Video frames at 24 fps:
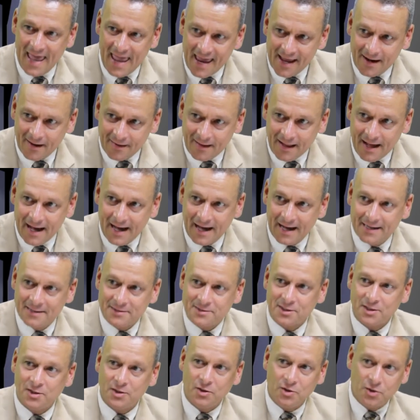
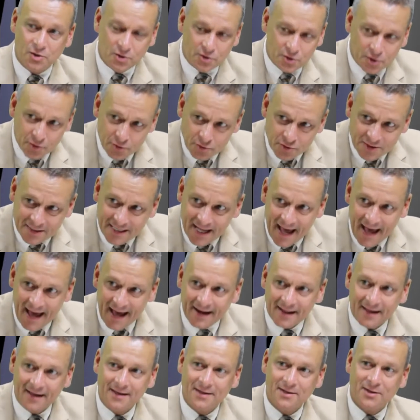analyze, use
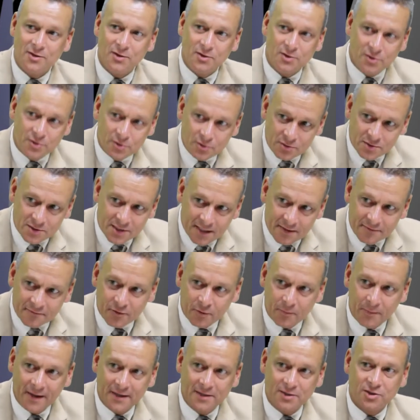data, use
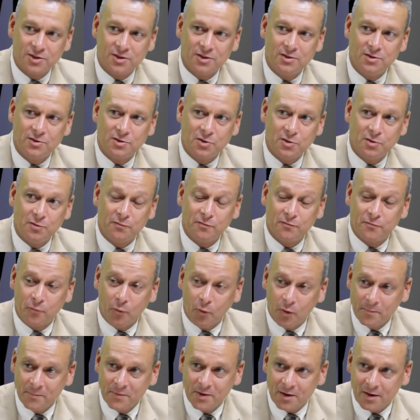information to
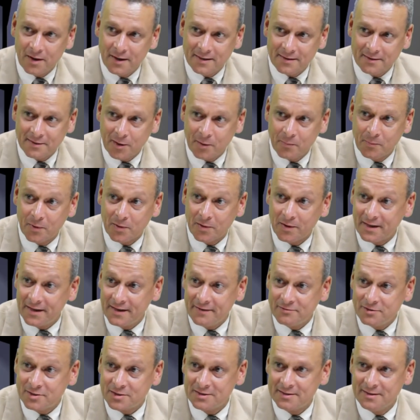formulate their
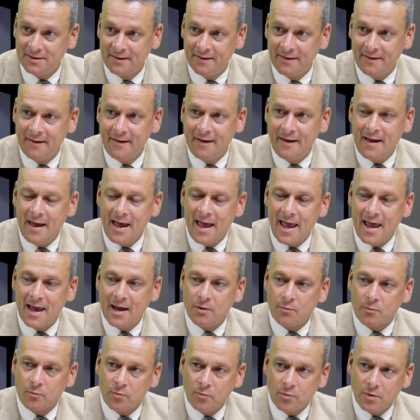beliefs,
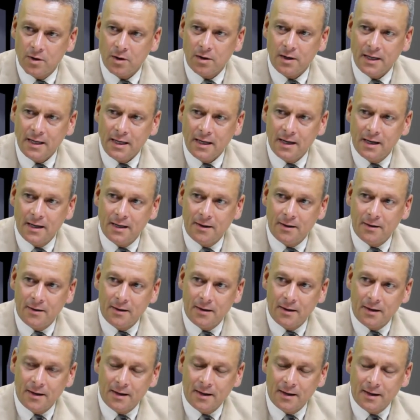and really
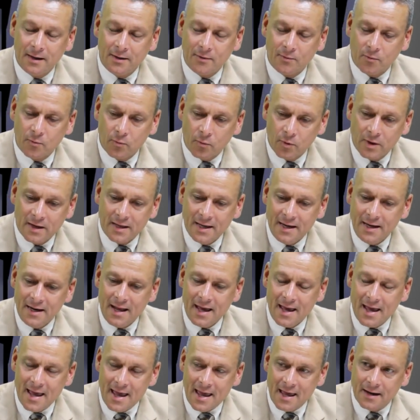
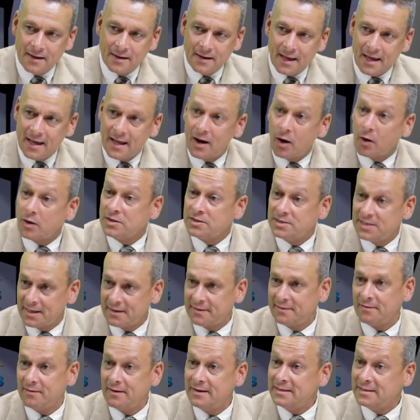read and
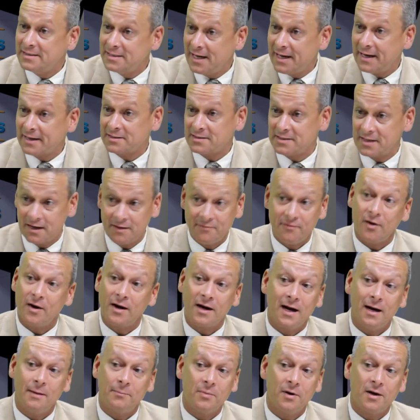articulate text at a very
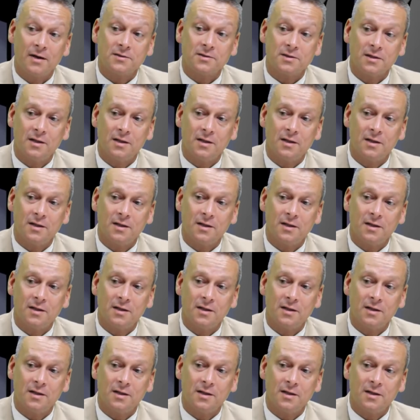complex level.